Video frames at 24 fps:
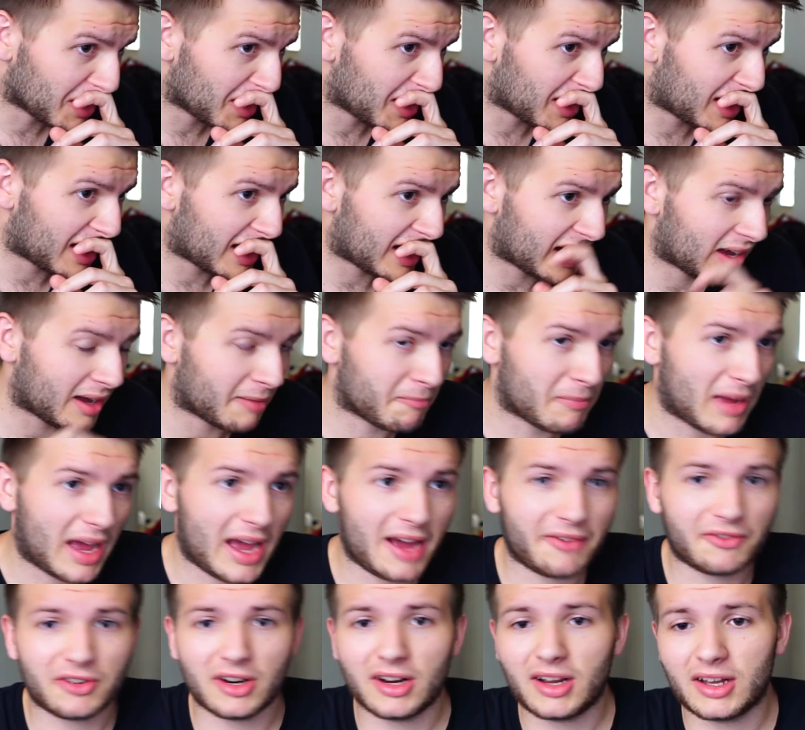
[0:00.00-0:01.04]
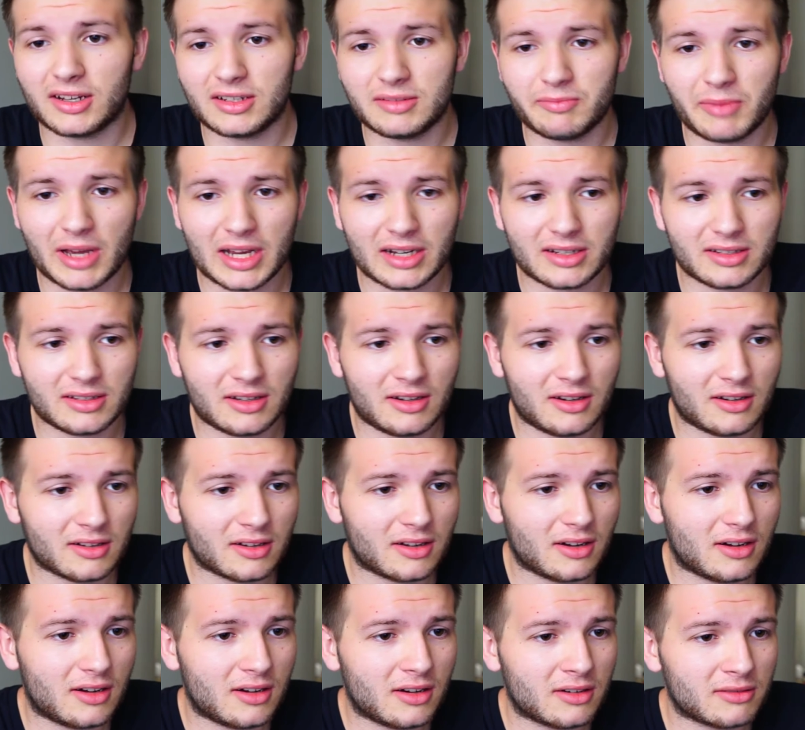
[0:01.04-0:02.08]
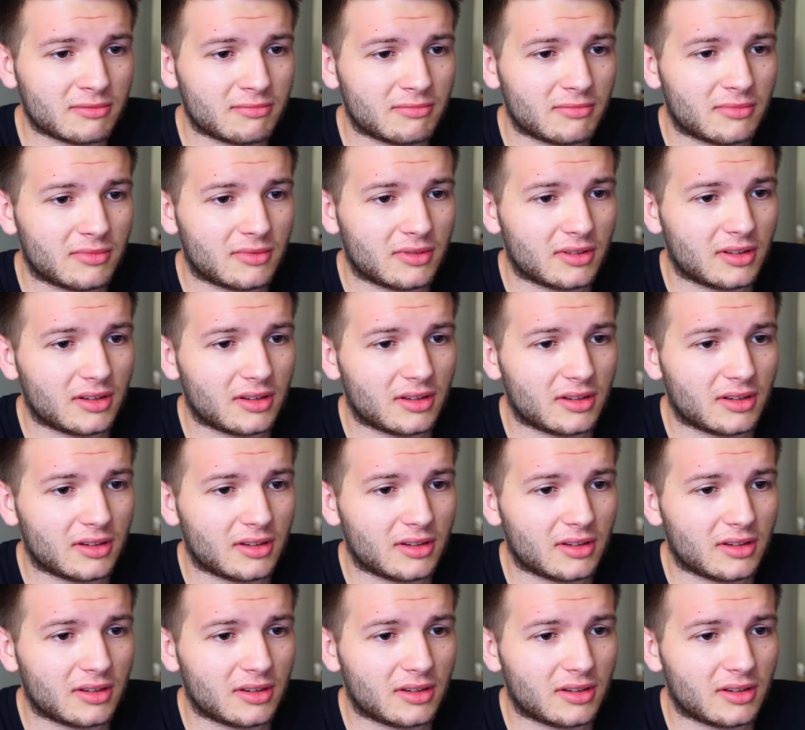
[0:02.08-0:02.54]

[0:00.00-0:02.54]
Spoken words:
after I got back to Hong Kong,